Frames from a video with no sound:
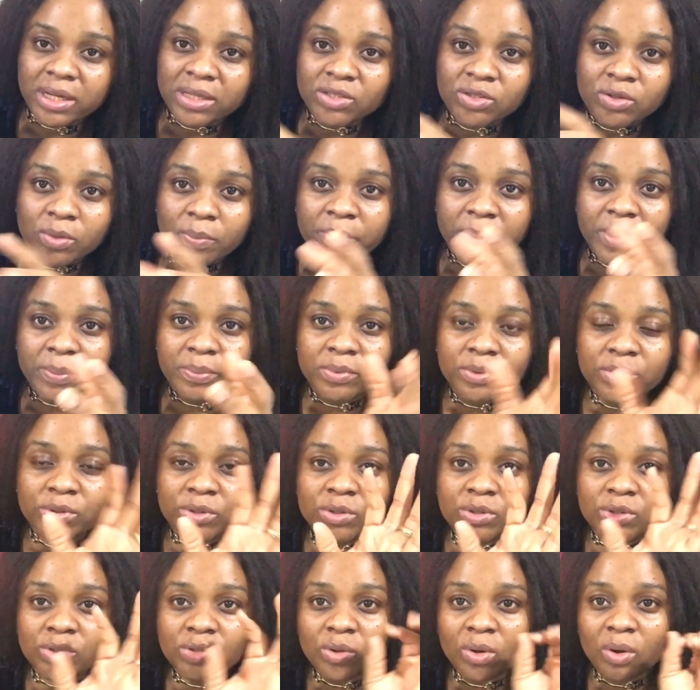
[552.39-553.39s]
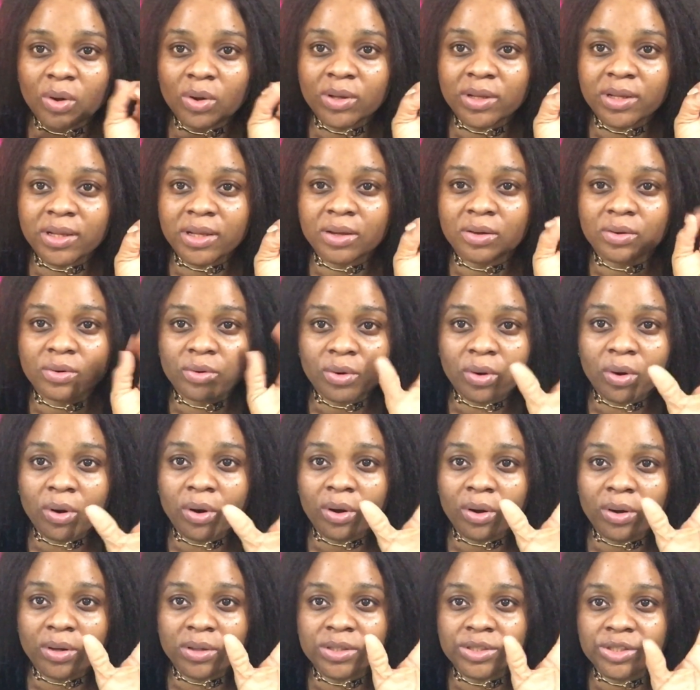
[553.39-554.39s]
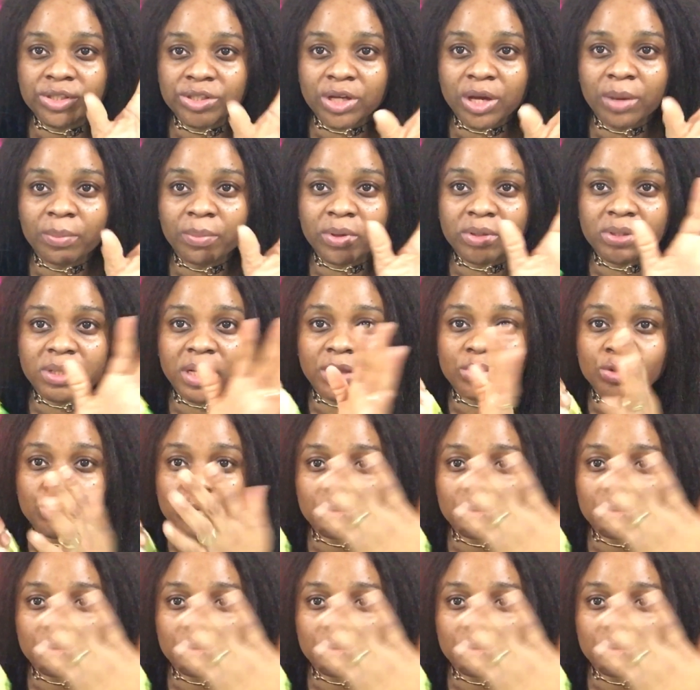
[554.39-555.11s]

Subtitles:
some people use all raw shea butter